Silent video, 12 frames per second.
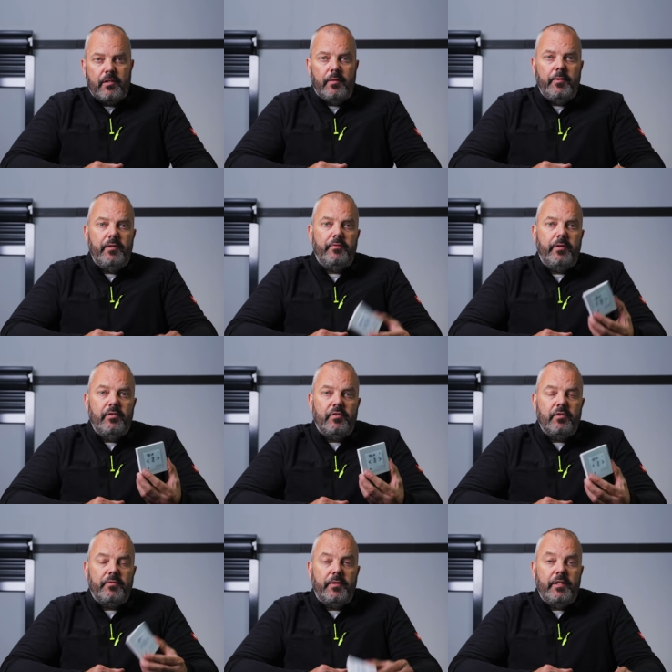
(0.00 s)
So that means when you
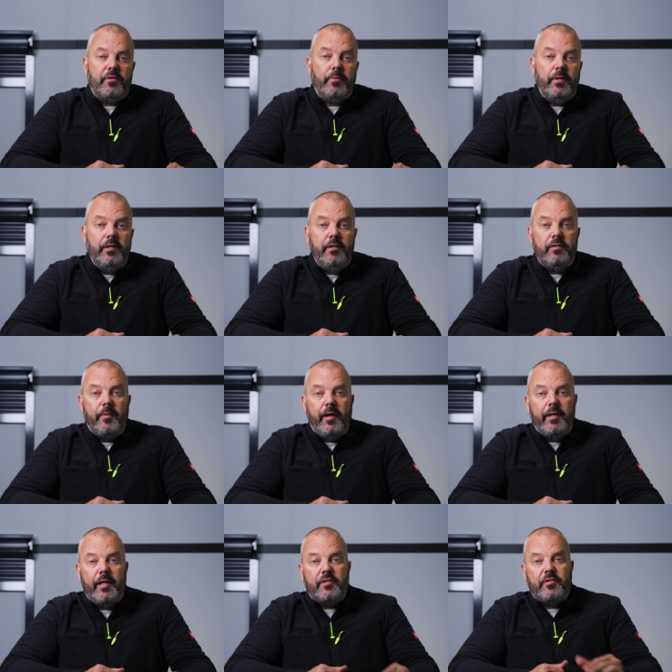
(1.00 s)
choose for this one, you need to
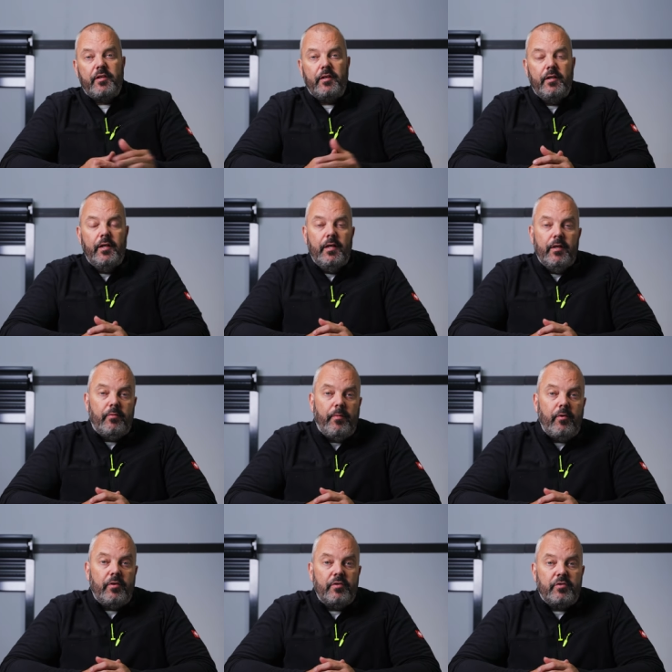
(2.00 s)
buy an extra
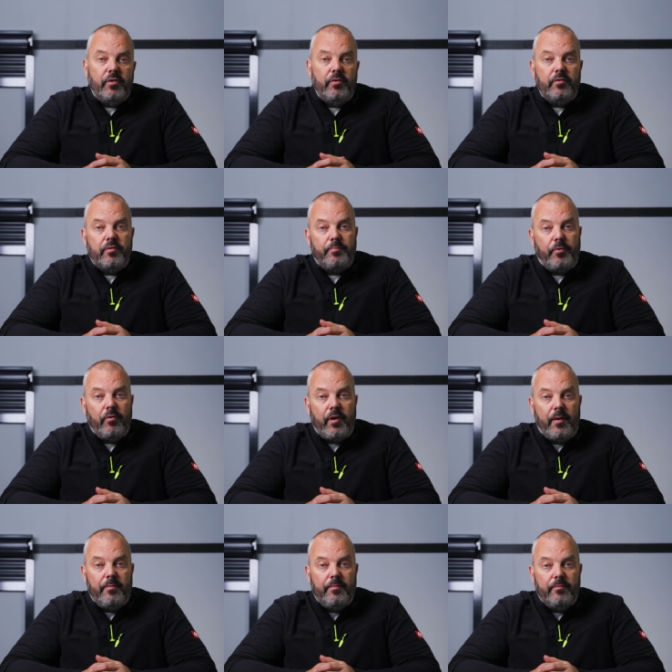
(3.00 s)
remote control to
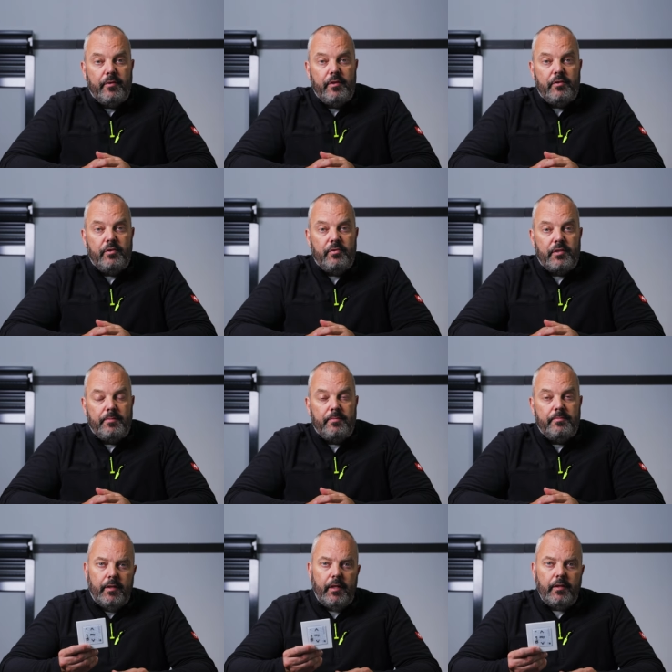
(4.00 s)
program when you choose it.
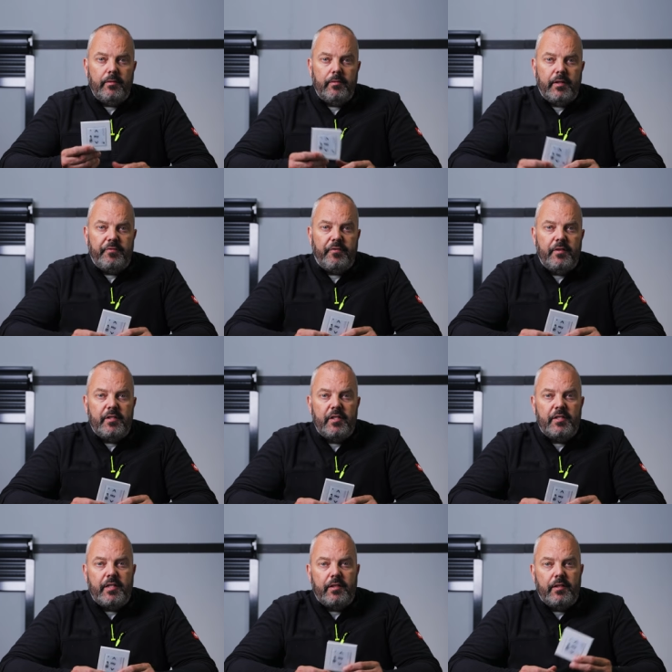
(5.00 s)
Another difference
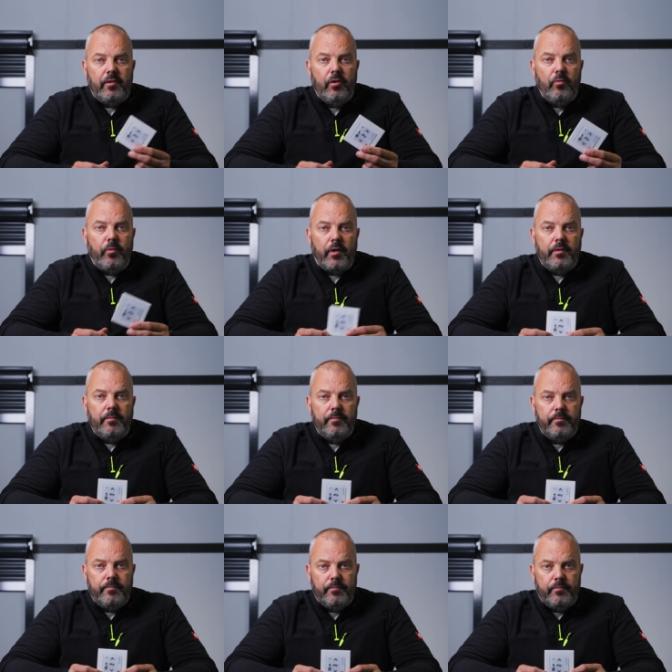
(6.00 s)
is that the old
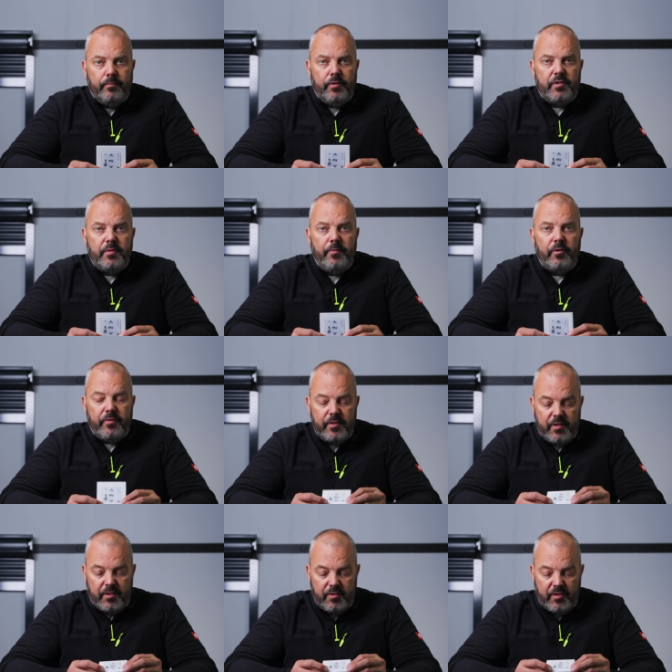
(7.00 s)
one puts the motor
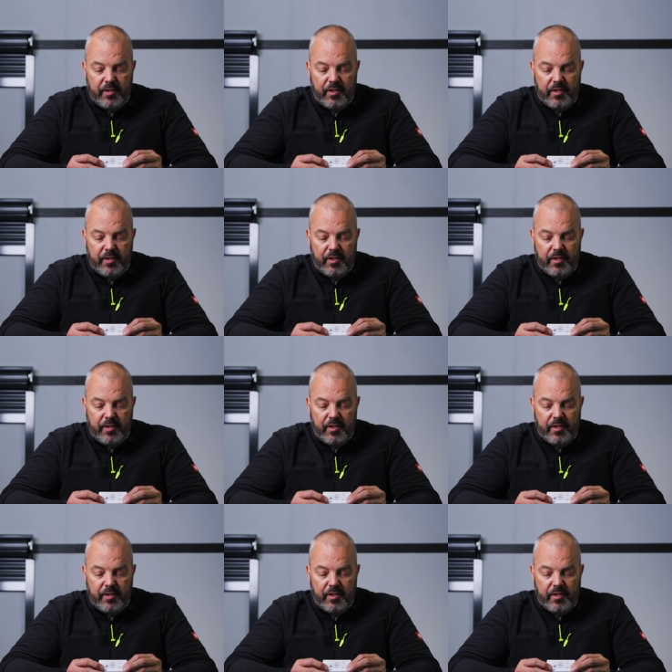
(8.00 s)
into